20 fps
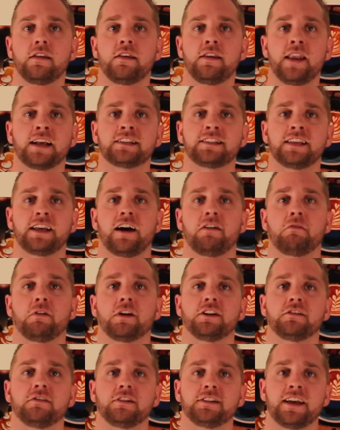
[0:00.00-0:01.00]
Next thing I
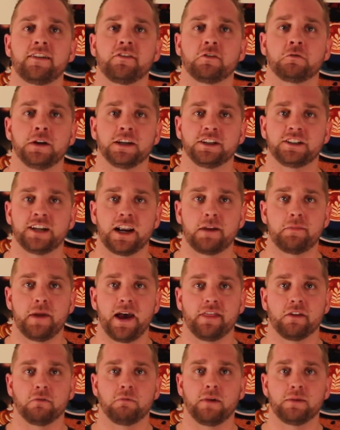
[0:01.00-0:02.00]
want to do is have a quick chat
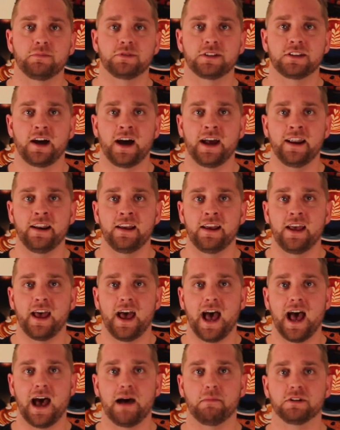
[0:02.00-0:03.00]
about the website.
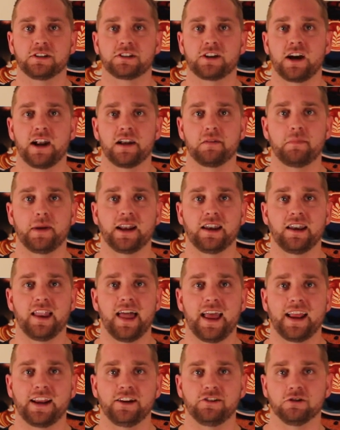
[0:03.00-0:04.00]
It's kind of been
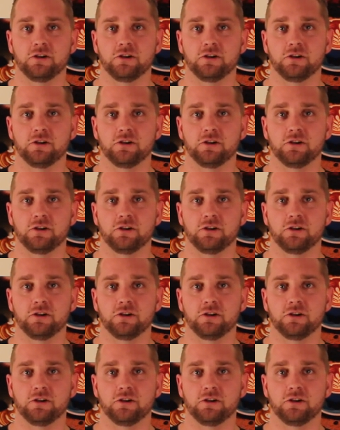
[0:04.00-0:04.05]
laying